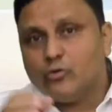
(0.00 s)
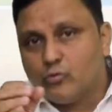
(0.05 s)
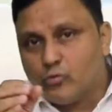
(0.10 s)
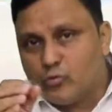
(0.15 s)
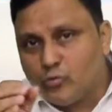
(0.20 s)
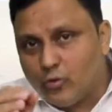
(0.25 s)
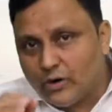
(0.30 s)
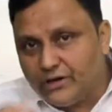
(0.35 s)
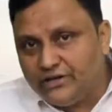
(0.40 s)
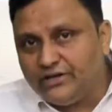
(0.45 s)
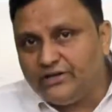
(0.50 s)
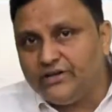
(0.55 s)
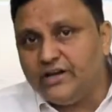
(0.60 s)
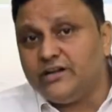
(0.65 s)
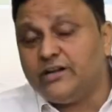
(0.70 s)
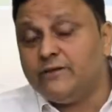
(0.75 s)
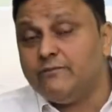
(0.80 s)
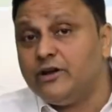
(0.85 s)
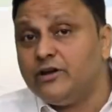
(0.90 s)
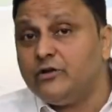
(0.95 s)

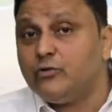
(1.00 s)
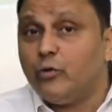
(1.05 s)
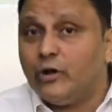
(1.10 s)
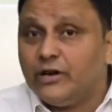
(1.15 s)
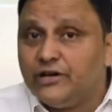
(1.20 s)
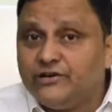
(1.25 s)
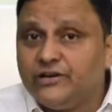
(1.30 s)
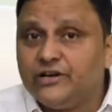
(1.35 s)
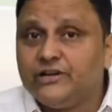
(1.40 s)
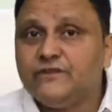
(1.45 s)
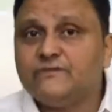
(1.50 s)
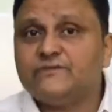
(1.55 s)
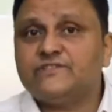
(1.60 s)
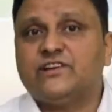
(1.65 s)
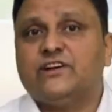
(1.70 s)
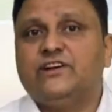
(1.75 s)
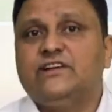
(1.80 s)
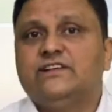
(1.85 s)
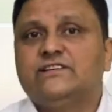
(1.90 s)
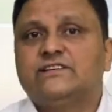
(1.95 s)
Quantitative and qualitative
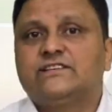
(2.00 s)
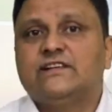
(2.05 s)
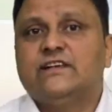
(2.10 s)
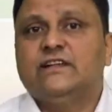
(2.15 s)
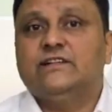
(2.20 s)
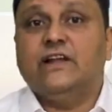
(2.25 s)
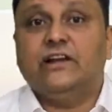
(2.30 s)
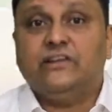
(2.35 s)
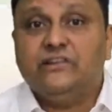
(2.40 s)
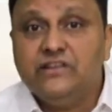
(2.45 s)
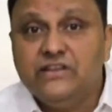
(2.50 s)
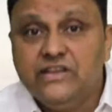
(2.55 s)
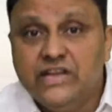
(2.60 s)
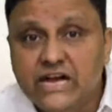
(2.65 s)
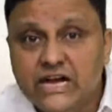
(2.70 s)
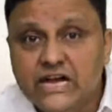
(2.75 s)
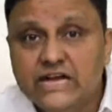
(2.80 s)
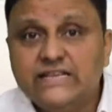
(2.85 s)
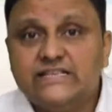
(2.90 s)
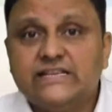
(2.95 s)
studies that
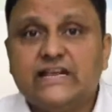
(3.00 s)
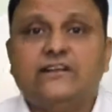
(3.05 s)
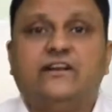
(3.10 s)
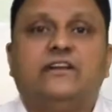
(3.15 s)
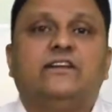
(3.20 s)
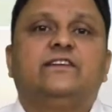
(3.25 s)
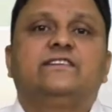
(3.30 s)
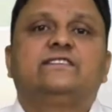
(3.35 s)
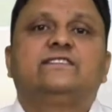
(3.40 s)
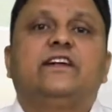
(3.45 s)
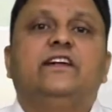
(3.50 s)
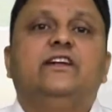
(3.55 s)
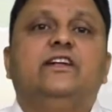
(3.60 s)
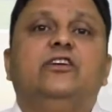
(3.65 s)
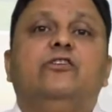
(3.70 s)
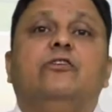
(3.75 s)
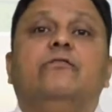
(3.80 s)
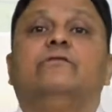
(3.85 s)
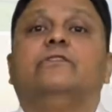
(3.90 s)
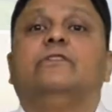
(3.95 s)
yields an
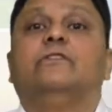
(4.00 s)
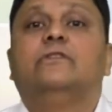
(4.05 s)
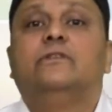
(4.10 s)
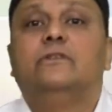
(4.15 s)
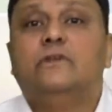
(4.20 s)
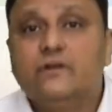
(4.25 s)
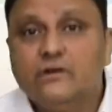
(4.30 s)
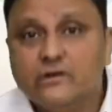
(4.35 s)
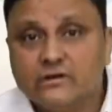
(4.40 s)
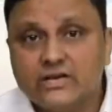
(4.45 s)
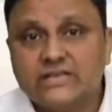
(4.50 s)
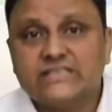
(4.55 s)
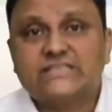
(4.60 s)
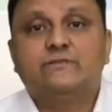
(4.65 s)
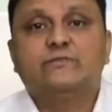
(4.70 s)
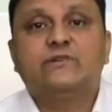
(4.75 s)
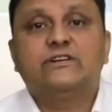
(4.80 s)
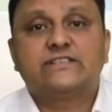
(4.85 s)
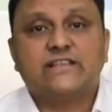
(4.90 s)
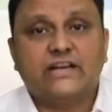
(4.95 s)
understanding of a
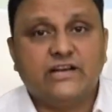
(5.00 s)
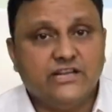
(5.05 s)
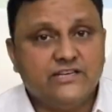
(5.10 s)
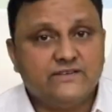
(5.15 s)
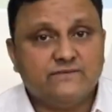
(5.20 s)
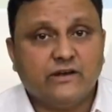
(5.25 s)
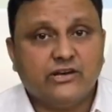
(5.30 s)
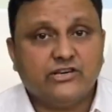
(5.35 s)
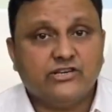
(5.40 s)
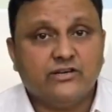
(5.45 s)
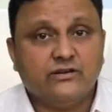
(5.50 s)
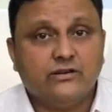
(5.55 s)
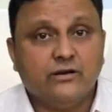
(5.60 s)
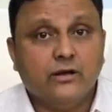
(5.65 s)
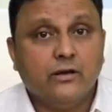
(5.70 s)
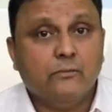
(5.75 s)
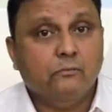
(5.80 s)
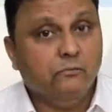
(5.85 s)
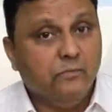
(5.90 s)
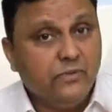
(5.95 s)
customer
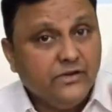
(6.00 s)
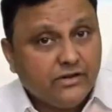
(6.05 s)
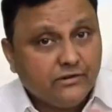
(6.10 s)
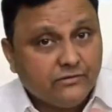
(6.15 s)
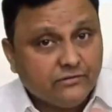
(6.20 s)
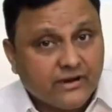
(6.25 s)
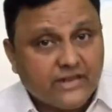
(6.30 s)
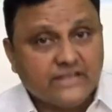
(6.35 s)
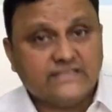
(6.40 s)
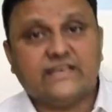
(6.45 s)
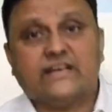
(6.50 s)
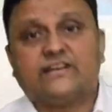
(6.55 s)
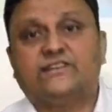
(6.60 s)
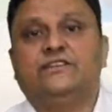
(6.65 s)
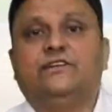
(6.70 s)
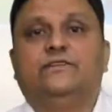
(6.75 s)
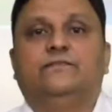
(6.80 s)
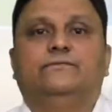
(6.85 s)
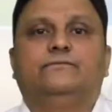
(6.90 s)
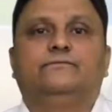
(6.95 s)
satisfaction with a
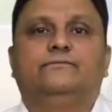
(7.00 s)
transaction.